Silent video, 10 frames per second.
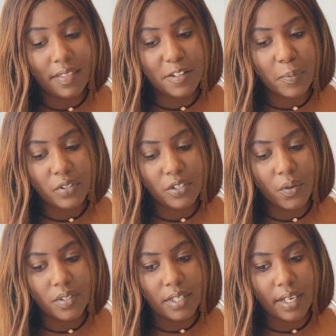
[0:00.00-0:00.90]
This person
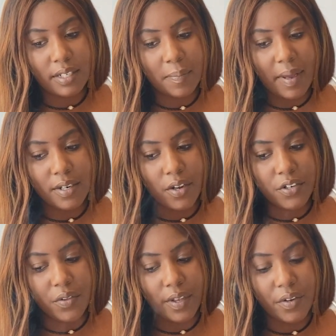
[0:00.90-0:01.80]
knows that they can depend
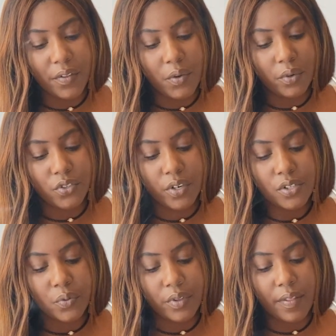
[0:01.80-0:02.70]
on you. They know that you are
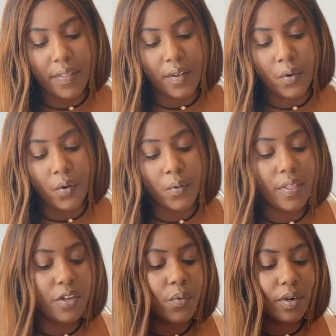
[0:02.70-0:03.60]
trustworthy. They don't know
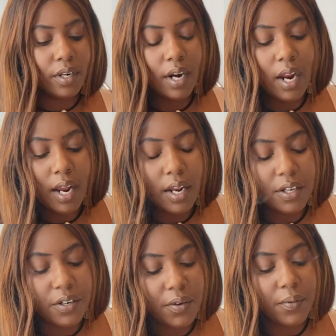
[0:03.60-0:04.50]
that you are,
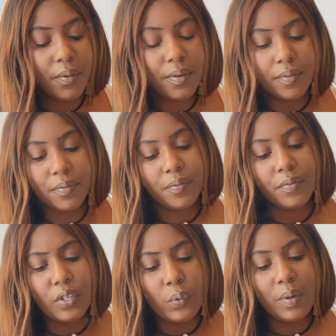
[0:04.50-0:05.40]
you know,
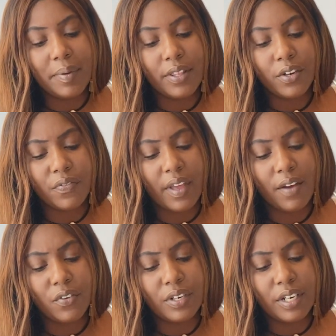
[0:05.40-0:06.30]
you would be there if they
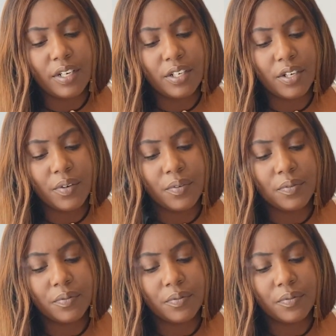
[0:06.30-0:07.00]
ever needed you.